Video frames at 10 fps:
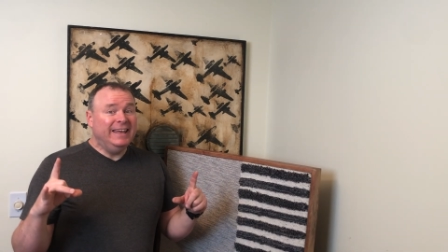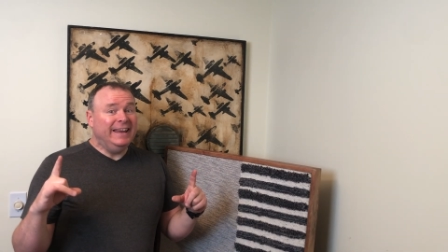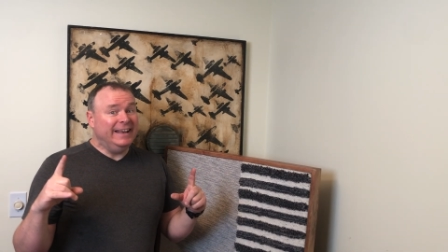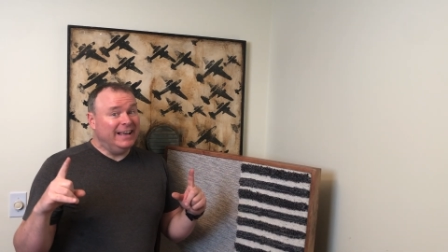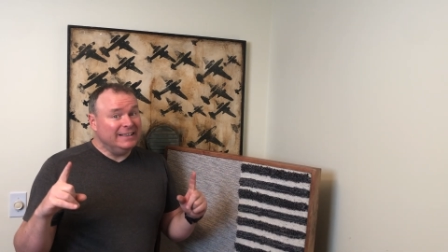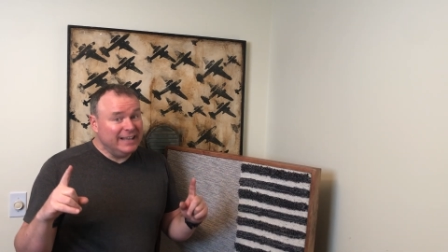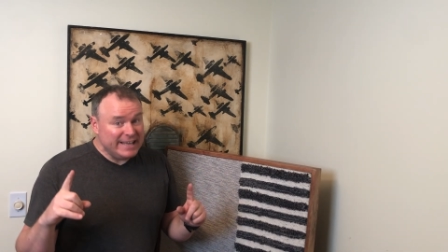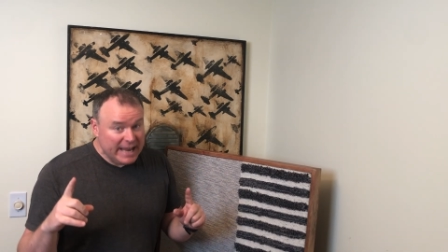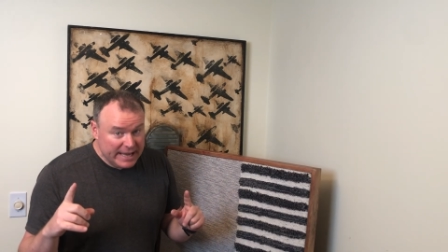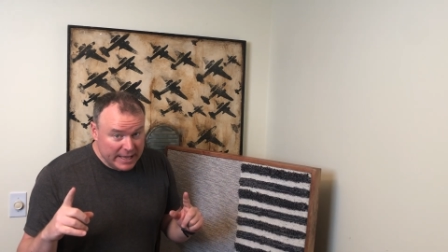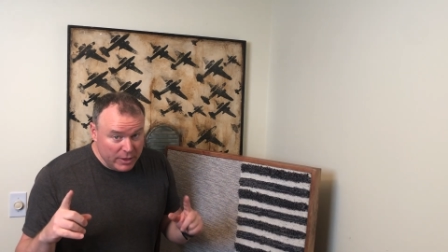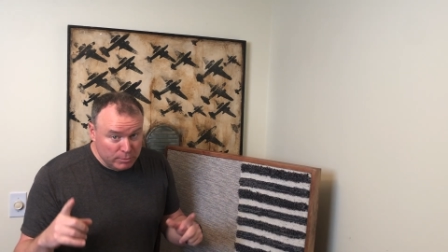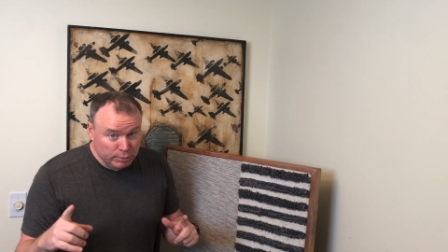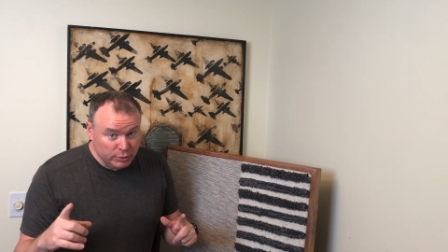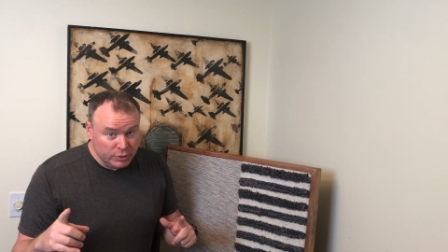And unlike any other
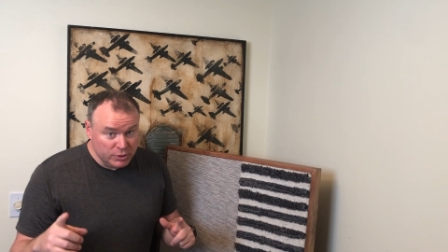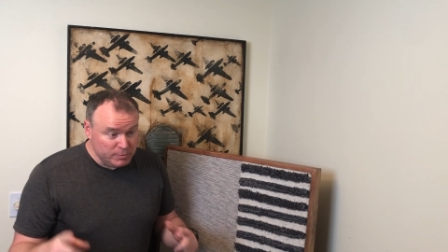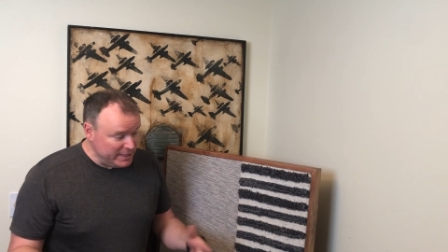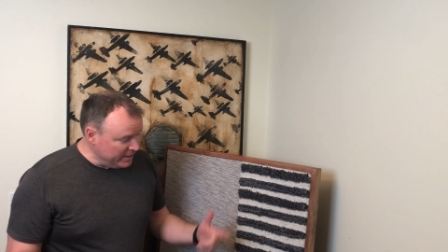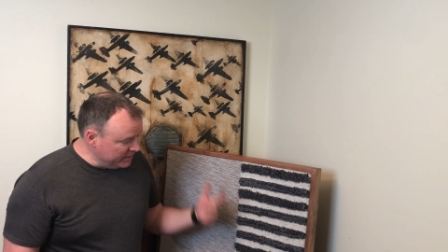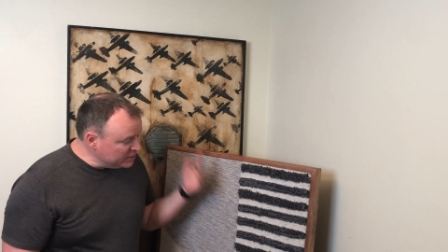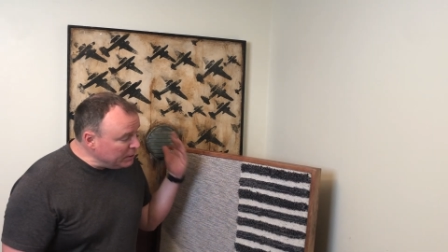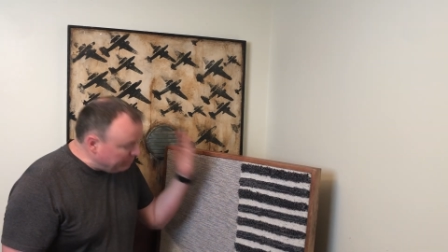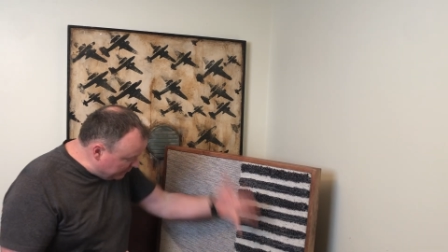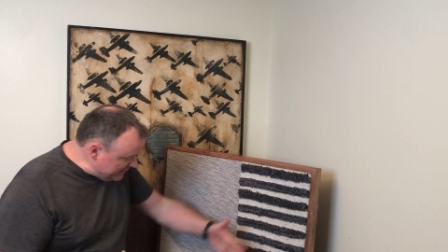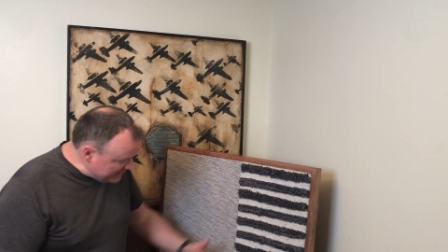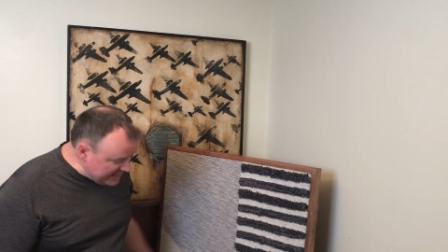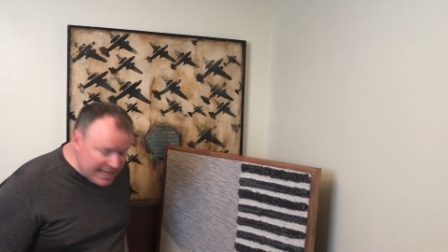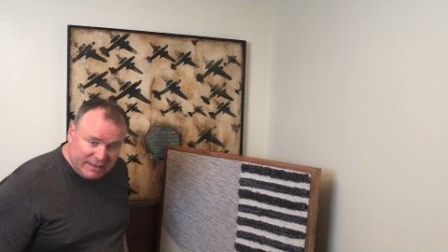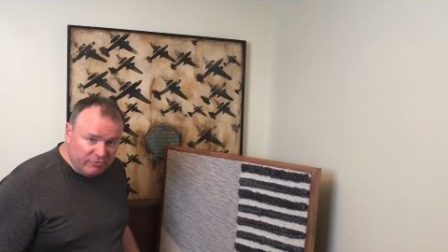Bluetooth speaker, it's completely
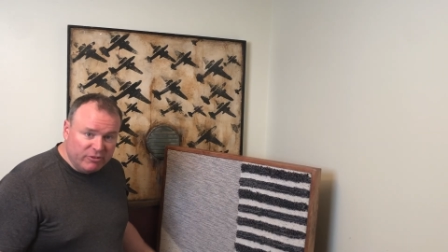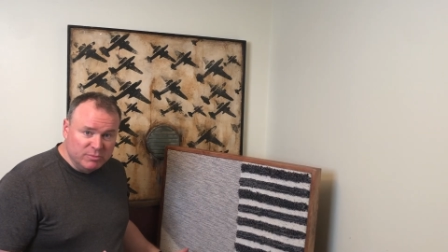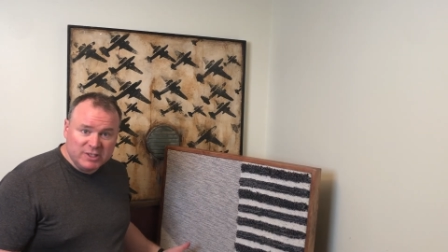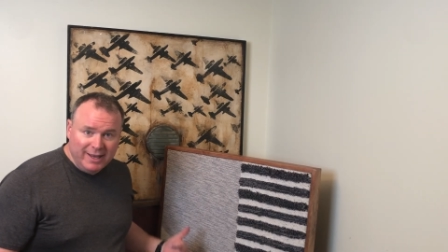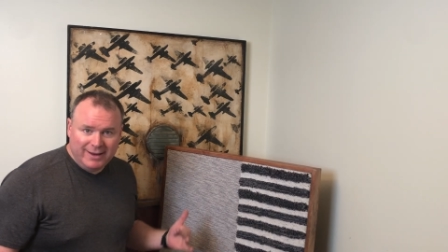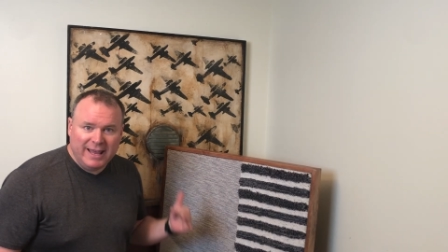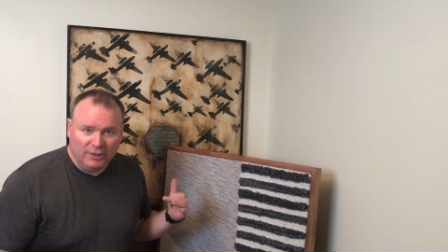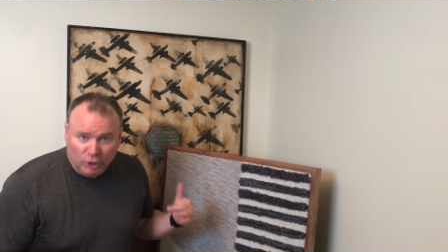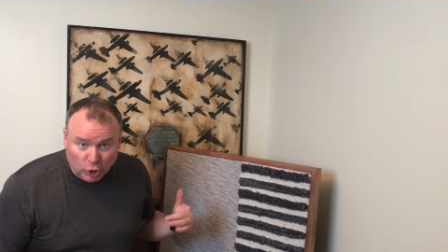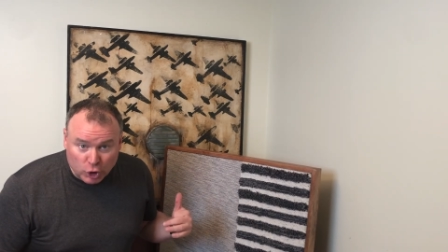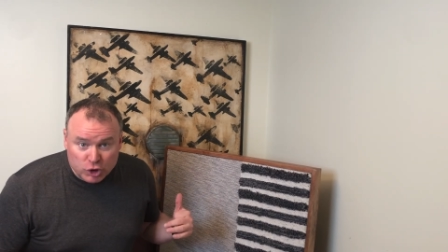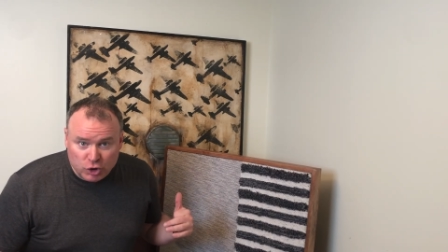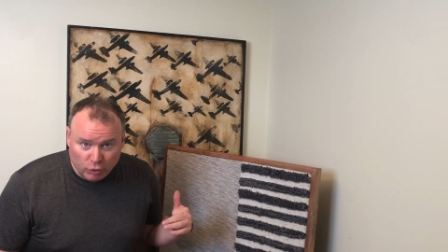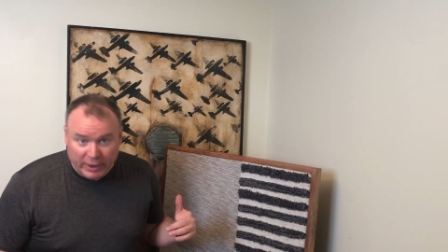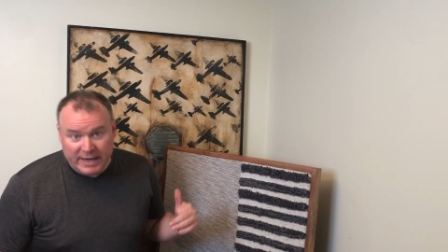hidden from sight and looks
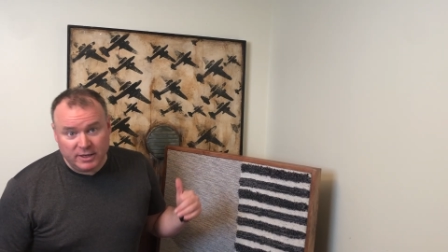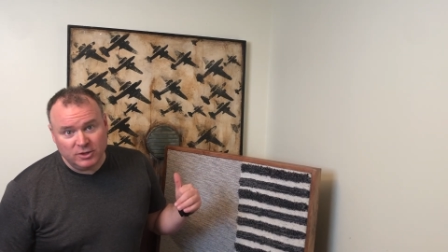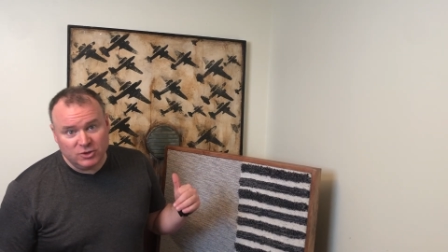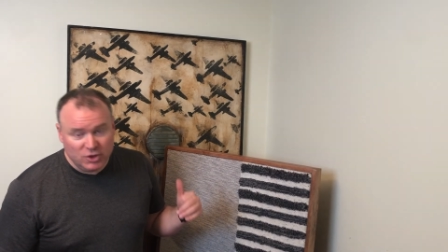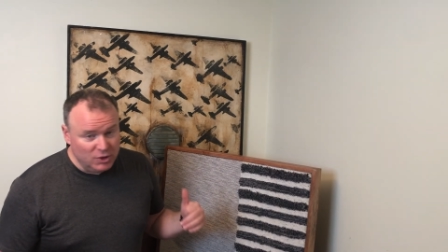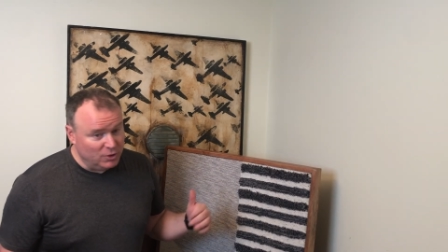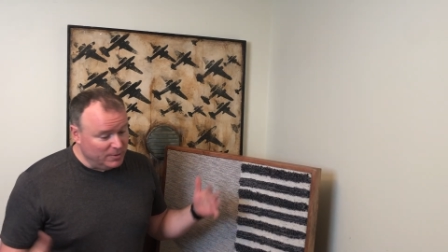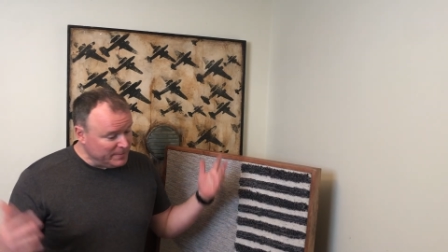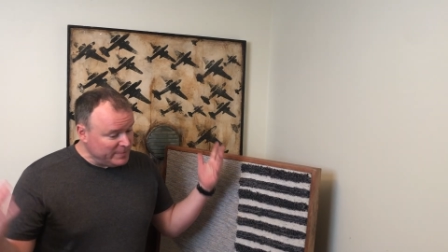great too.